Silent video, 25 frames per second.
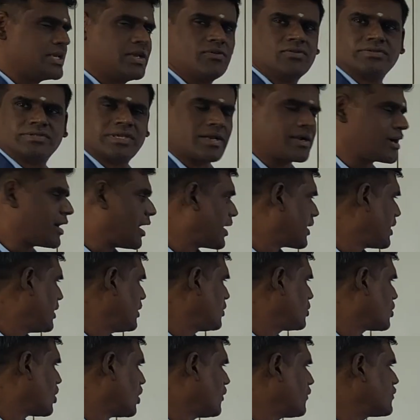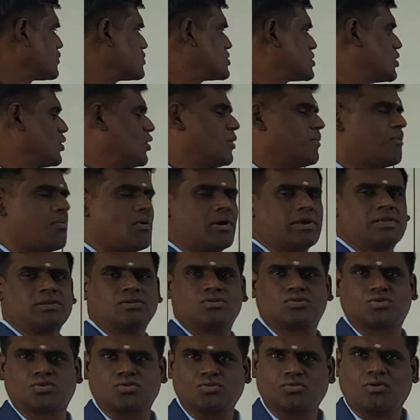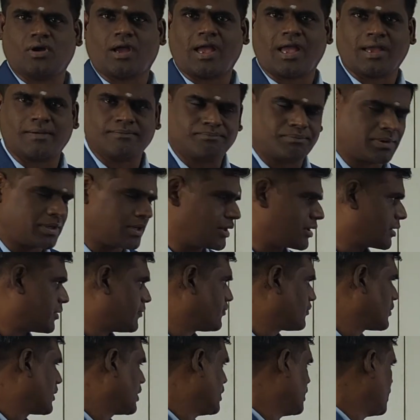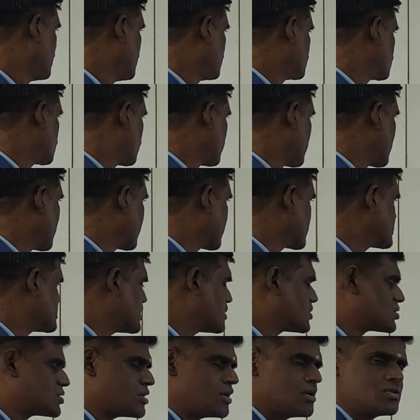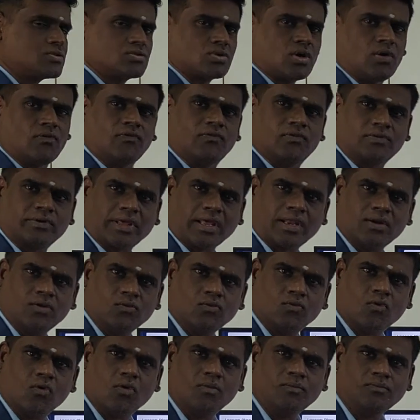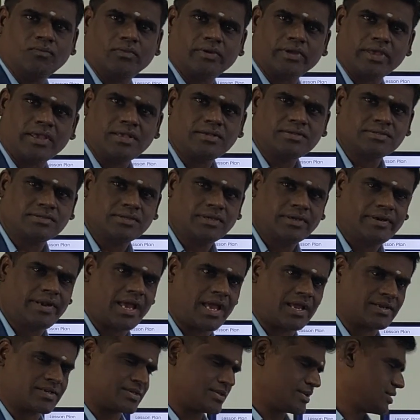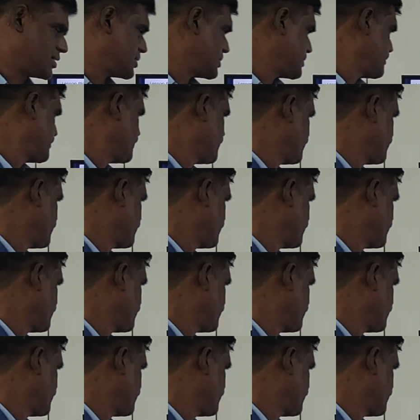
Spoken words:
gives a current of 0.2 ampere through a resistance of 10 ohm is dash.